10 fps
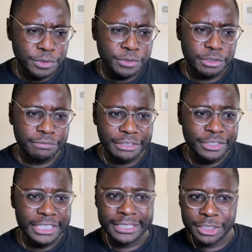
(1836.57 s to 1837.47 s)
So
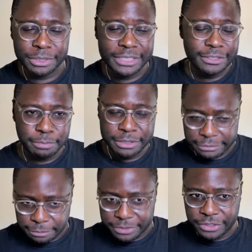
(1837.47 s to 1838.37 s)
factoring in the
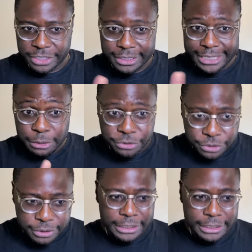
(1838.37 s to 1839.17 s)
26.7% dilution